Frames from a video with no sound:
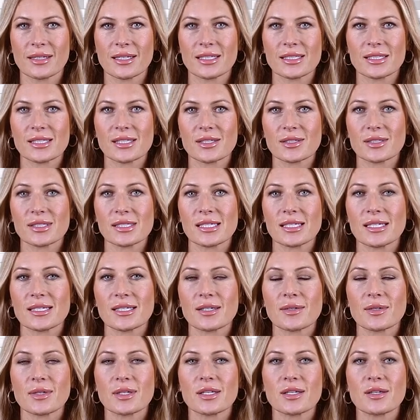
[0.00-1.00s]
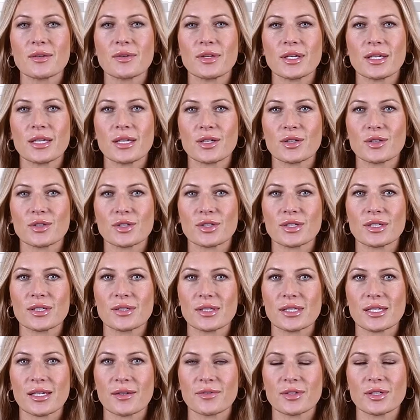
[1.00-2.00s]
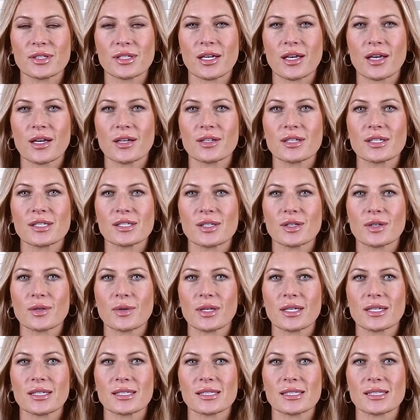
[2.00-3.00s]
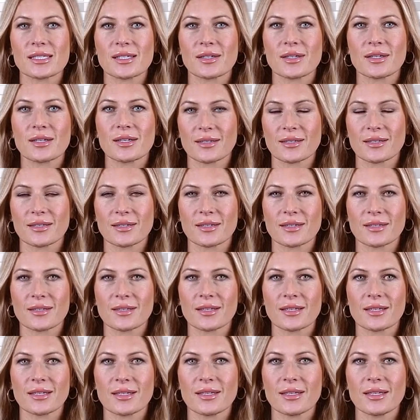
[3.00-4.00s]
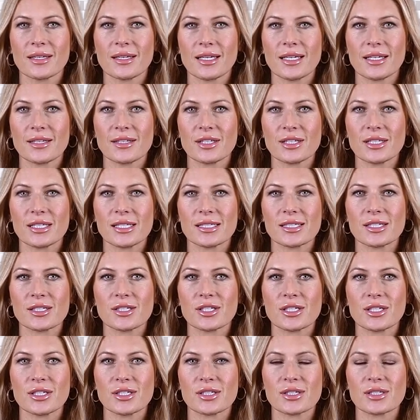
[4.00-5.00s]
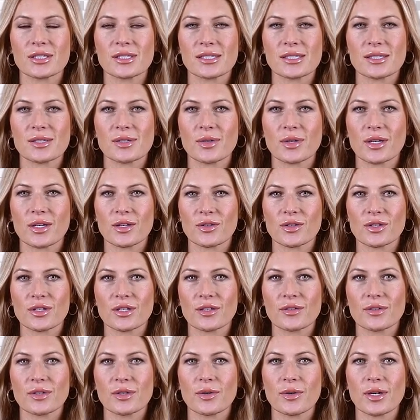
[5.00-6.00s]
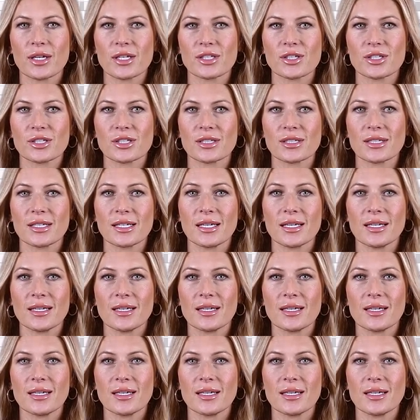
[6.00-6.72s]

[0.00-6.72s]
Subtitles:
associated with the Video Dreams of Retiring's quiz. If you need to change the display order of a question,